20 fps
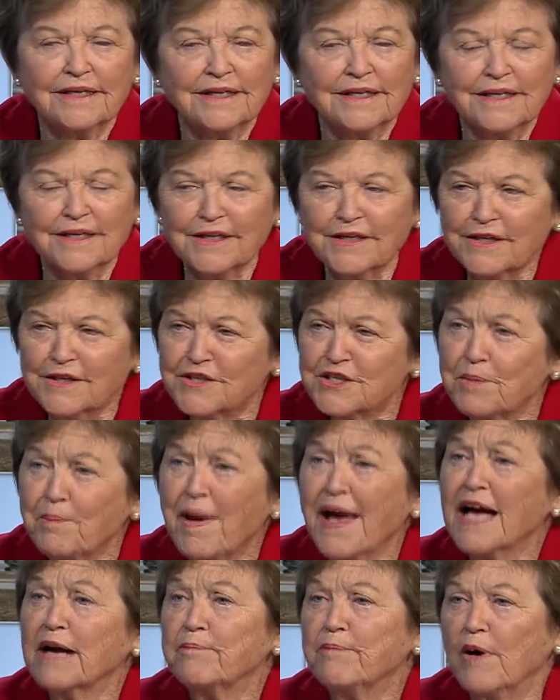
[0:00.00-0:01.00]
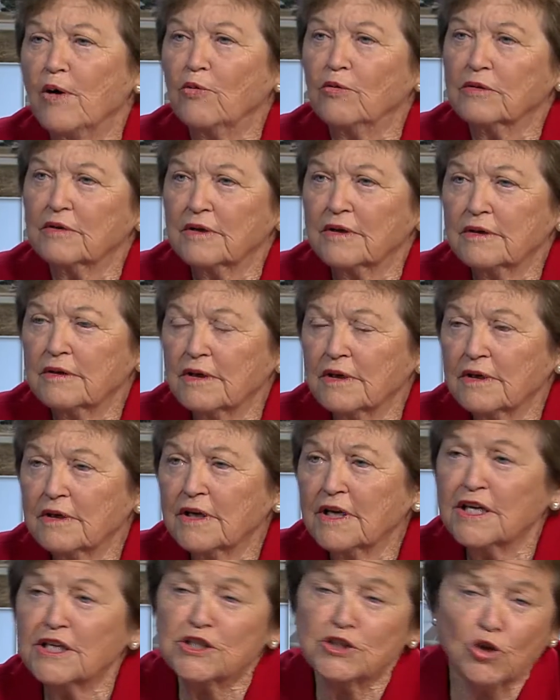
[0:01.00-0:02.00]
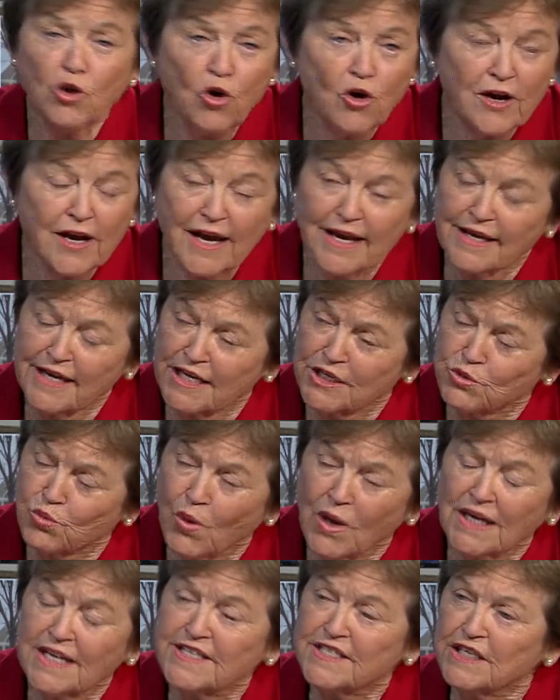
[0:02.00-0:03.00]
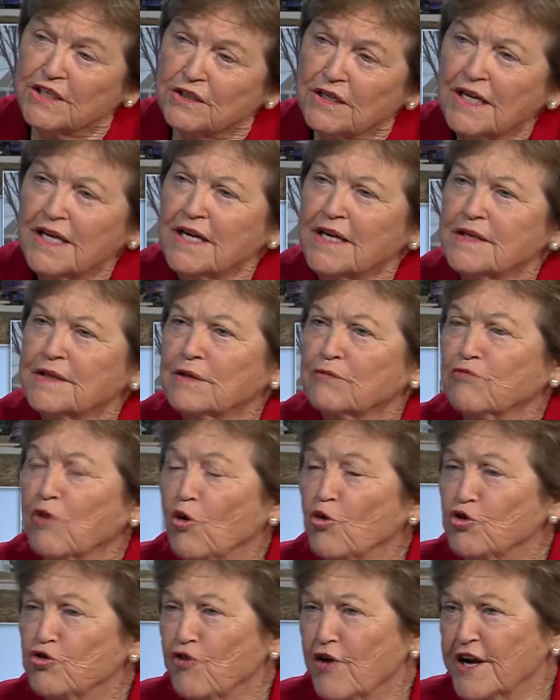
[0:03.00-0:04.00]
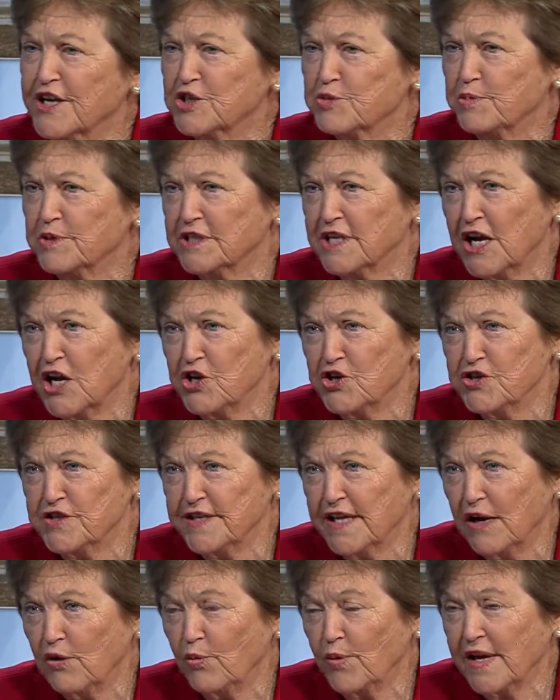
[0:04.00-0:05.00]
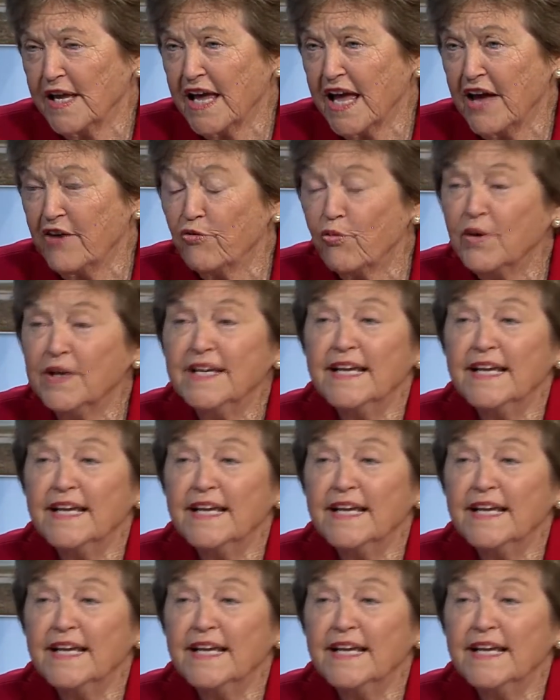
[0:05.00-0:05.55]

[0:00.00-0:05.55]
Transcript: is a backbone, as well as the road transportation that we have. We